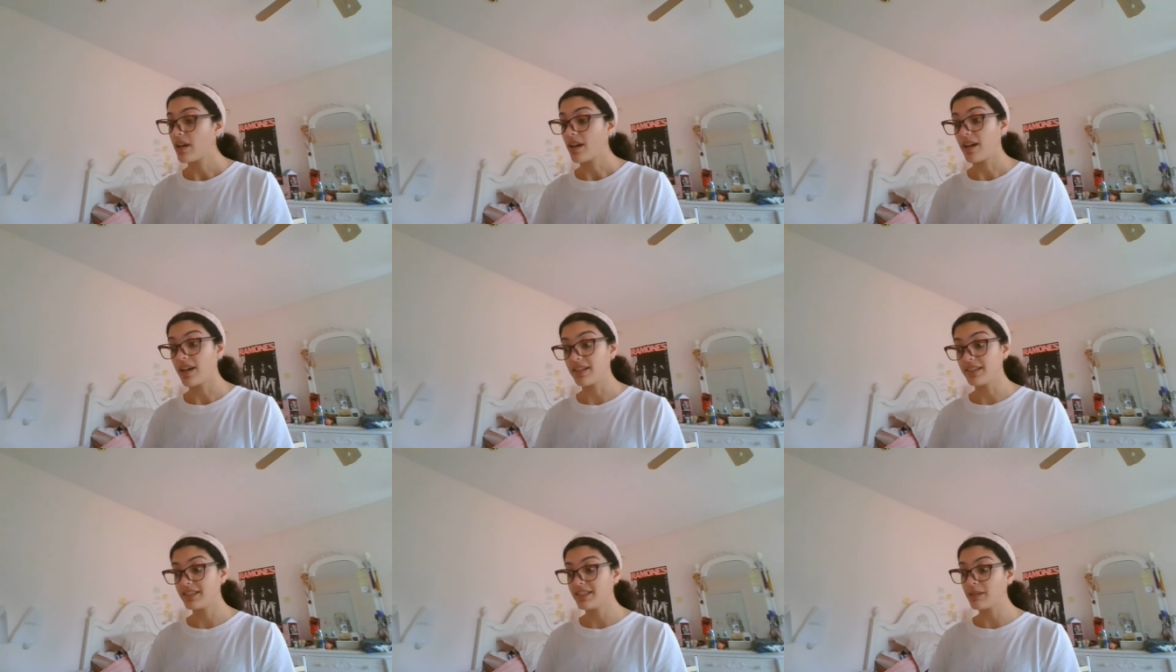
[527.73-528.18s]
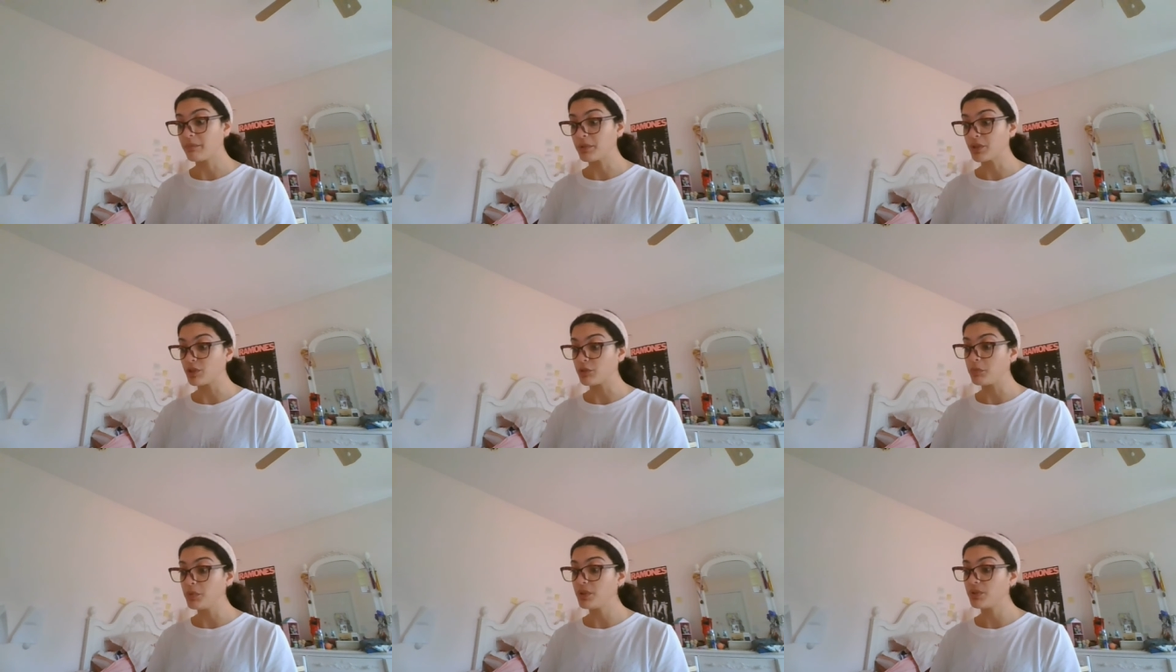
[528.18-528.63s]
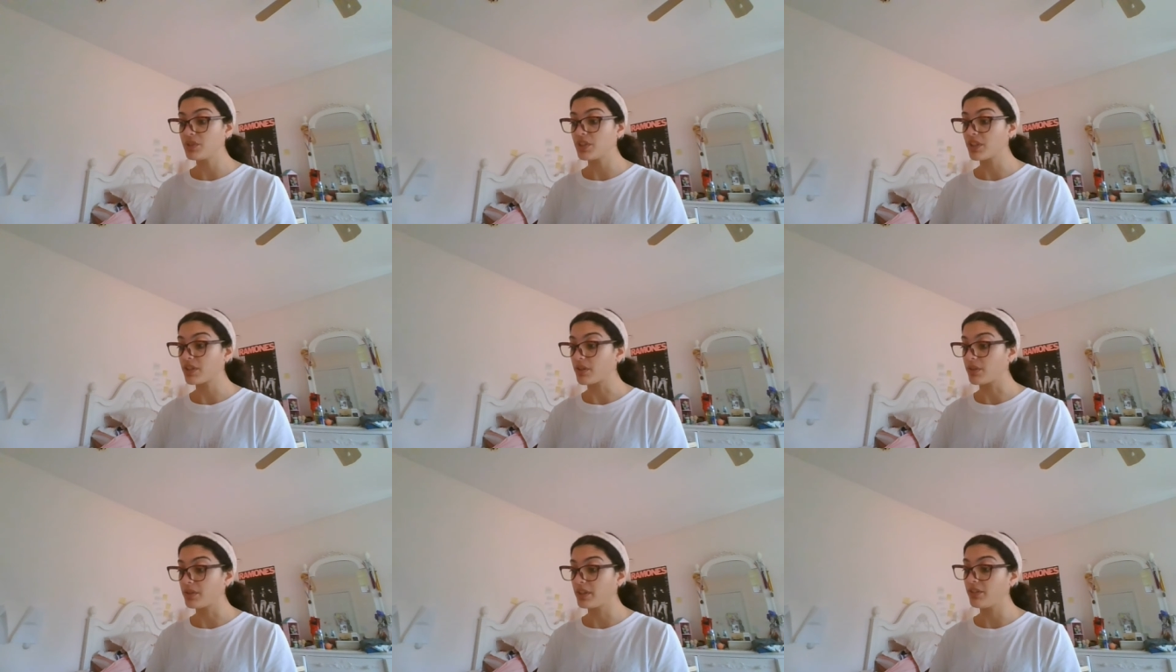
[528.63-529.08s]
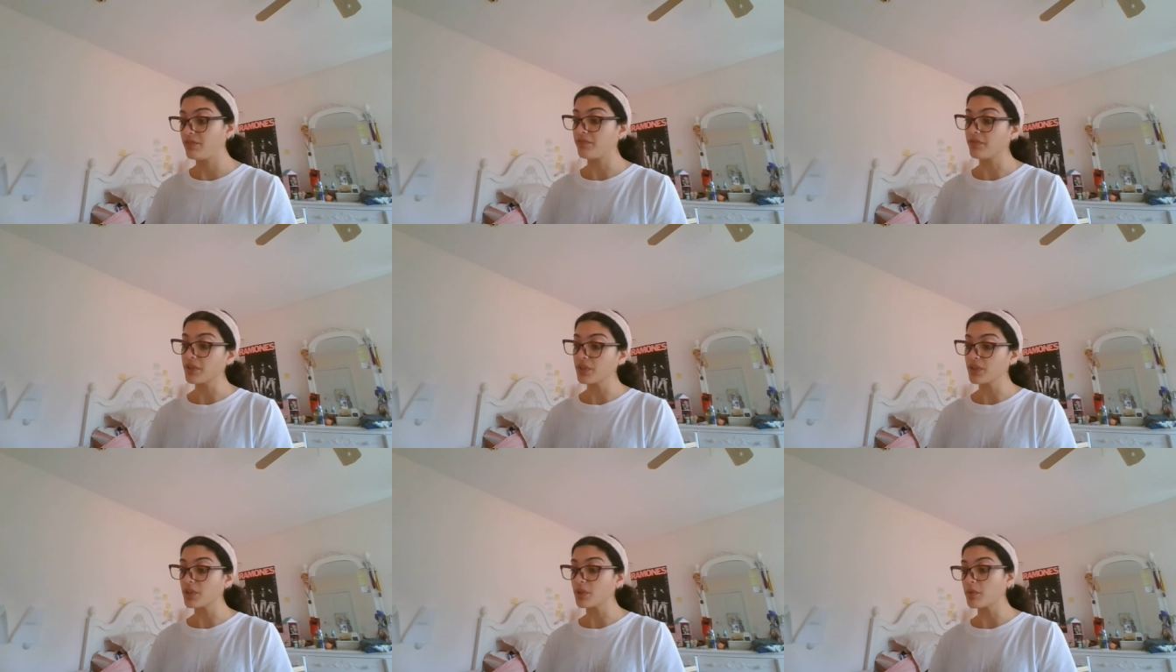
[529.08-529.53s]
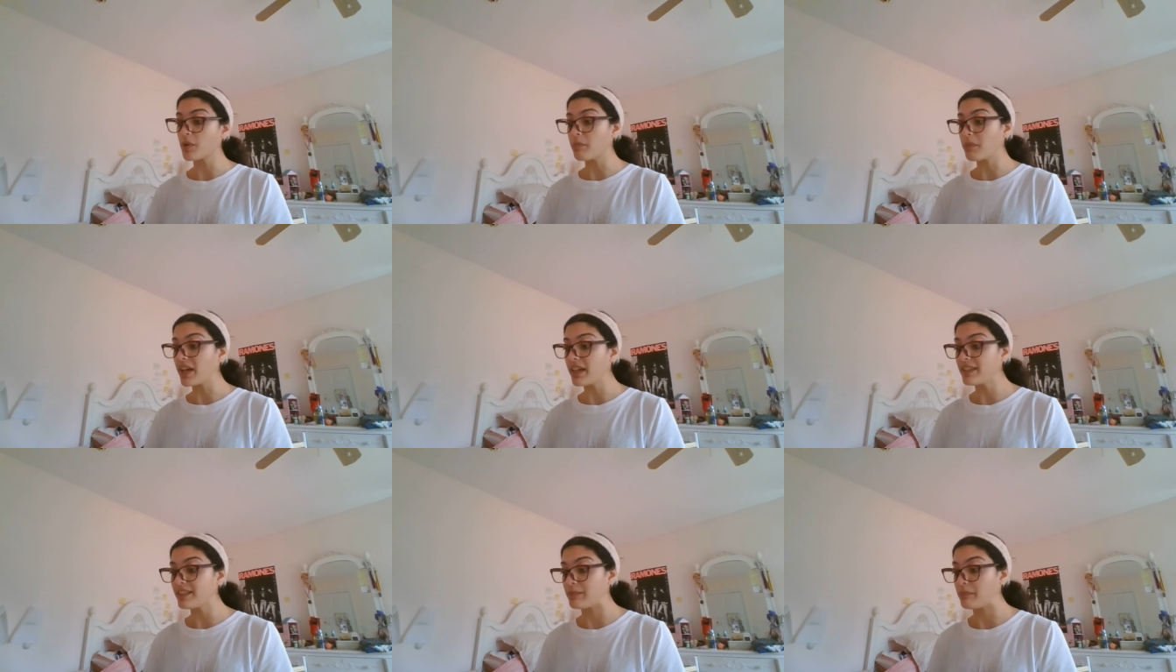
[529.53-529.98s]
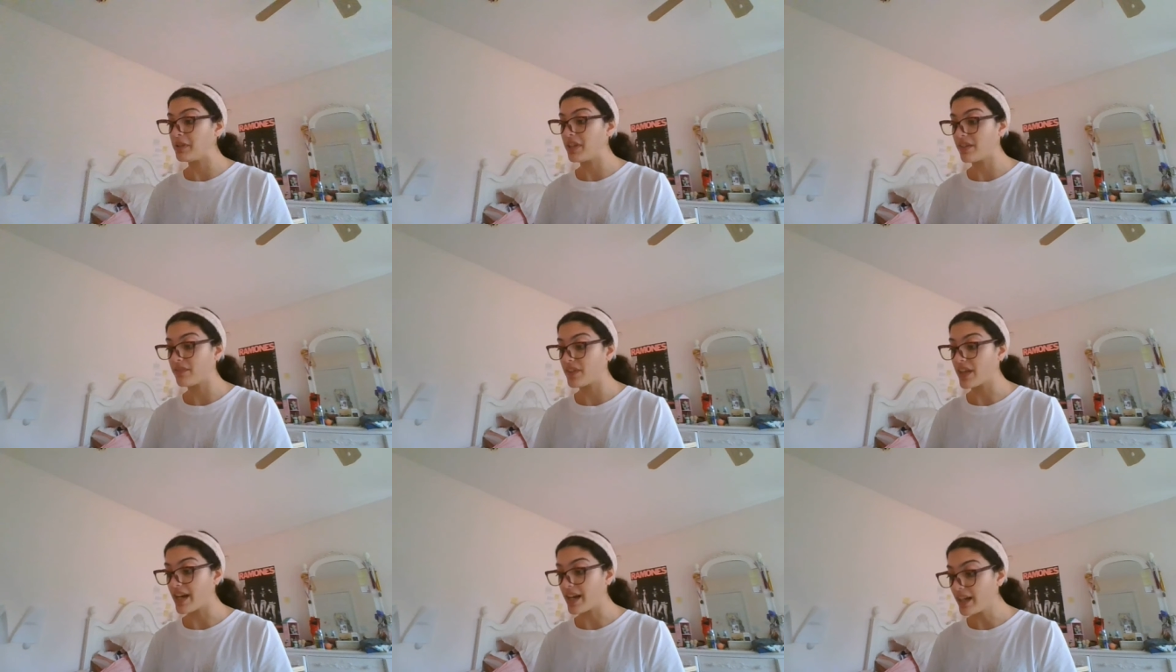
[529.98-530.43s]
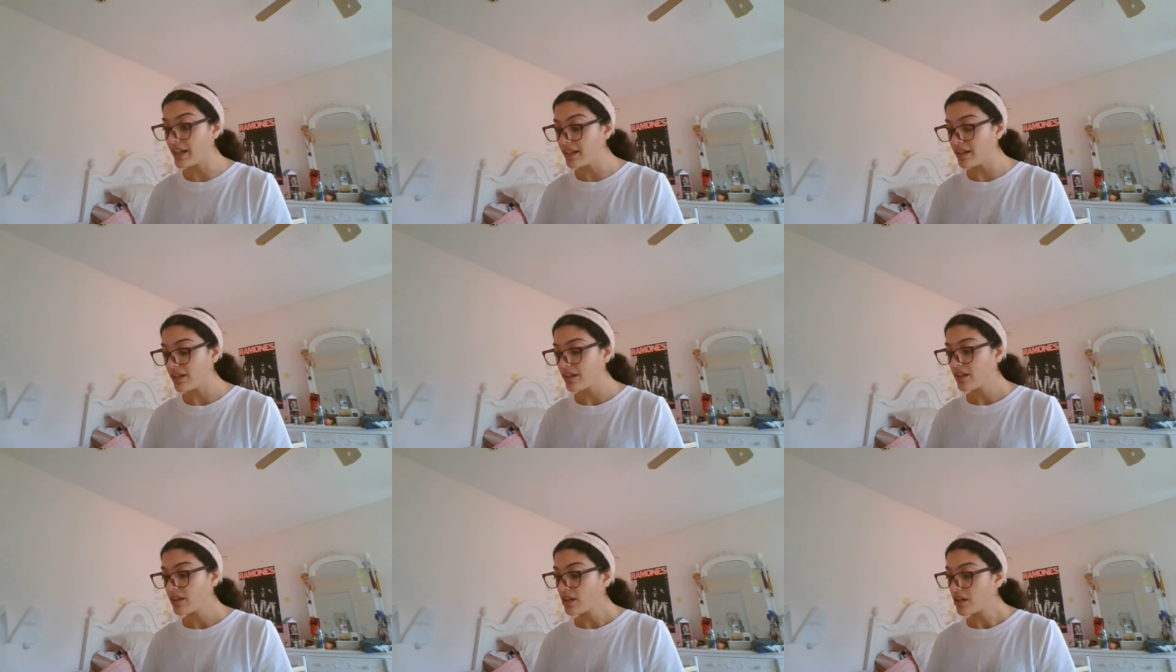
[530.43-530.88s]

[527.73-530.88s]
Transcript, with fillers: Hans Zimmer's music only further reminds me of that.